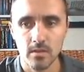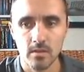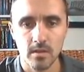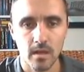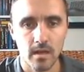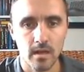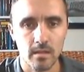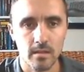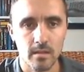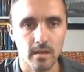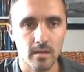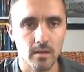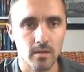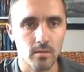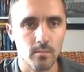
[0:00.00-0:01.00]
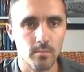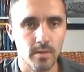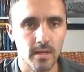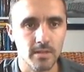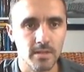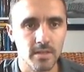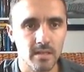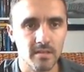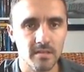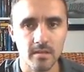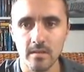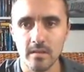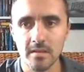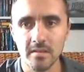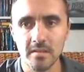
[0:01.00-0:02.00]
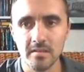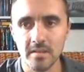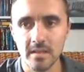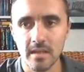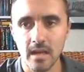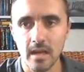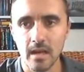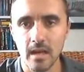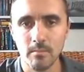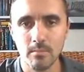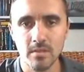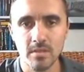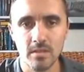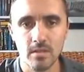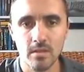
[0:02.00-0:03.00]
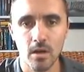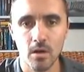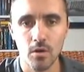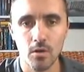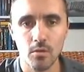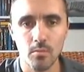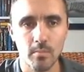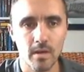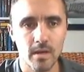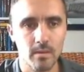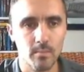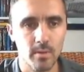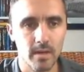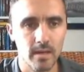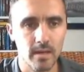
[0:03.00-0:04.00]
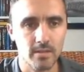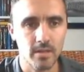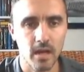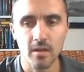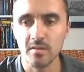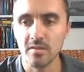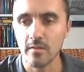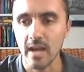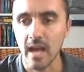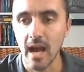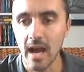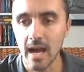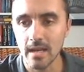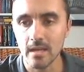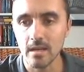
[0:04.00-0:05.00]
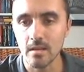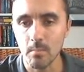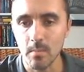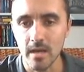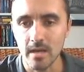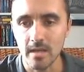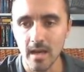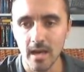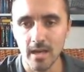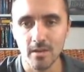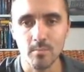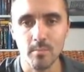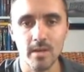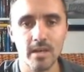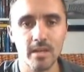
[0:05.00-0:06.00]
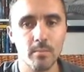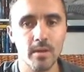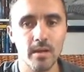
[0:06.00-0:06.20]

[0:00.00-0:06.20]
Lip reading: a look at the home page here. So this is the Amazon homemade page. Sorry, handmade